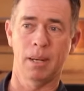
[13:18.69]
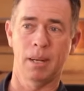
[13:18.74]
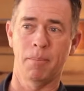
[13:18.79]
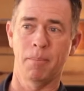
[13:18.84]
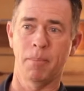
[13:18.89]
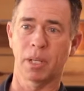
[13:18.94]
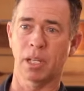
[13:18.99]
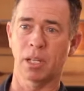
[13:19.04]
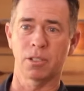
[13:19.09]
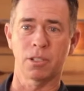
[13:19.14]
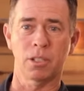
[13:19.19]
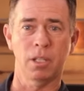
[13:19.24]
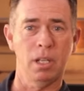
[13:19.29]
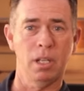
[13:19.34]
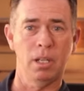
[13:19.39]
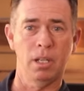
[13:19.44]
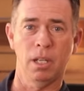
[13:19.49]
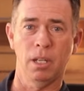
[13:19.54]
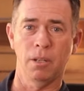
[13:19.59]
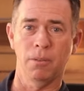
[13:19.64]
Because
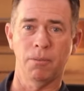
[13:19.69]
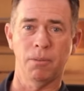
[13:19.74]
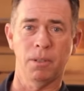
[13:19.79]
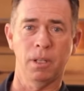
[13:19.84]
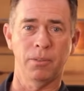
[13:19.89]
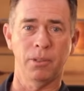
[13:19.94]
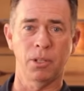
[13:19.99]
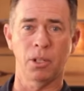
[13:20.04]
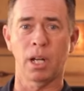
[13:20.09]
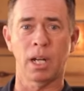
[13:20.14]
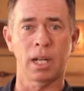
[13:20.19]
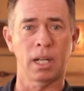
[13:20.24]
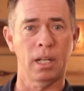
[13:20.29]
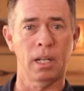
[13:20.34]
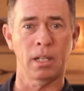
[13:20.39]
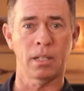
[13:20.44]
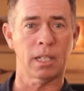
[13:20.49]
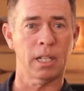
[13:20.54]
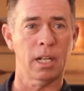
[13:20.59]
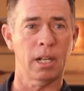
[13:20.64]
if you're not in
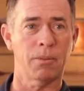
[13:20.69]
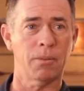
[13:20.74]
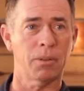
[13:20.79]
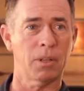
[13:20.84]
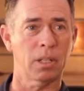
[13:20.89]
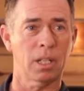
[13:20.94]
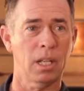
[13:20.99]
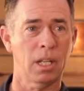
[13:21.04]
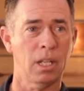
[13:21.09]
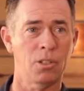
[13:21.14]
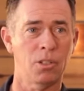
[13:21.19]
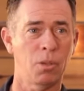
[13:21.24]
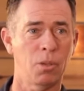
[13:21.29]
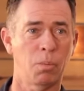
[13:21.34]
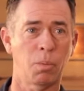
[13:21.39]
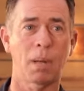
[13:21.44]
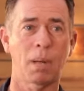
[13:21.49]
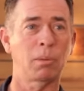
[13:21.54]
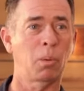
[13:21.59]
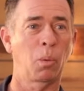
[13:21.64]
it to care for the kids, you
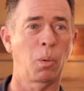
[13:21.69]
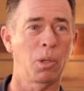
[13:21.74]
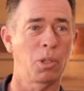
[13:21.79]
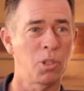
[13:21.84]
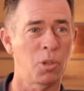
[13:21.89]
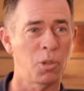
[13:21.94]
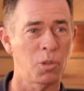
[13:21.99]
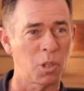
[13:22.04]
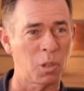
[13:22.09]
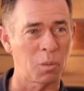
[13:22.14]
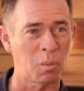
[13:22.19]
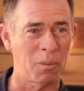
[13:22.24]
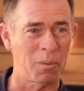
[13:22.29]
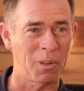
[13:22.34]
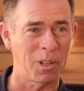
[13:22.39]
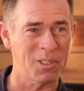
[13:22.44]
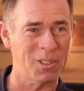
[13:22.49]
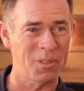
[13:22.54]
probably wouldn't choose this profession.